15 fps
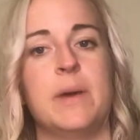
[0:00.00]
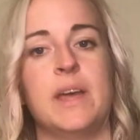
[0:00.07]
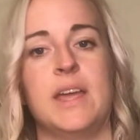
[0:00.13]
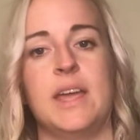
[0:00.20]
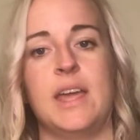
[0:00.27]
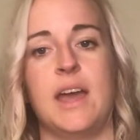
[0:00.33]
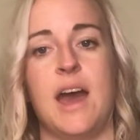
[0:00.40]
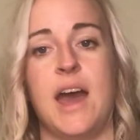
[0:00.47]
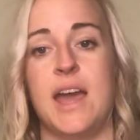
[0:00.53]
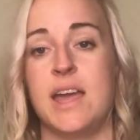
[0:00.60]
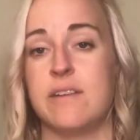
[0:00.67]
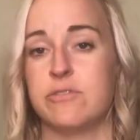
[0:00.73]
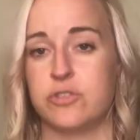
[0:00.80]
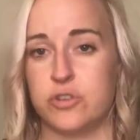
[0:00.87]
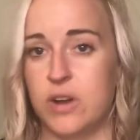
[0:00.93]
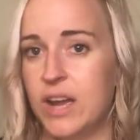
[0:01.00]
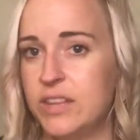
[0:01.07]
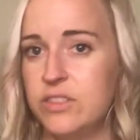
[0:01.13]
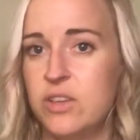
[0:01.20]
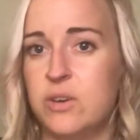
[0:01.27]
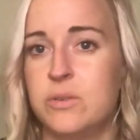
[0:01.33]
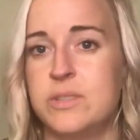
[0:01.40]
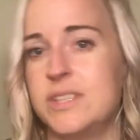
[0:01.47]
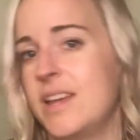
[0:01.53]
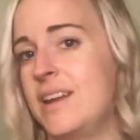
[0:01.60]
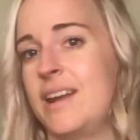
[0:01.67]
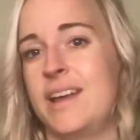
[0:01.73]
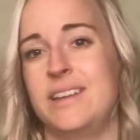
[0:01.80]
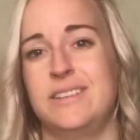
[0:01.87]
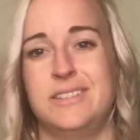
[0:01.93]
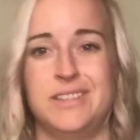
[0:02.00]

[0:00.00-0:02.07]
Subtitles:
but I have tried those and I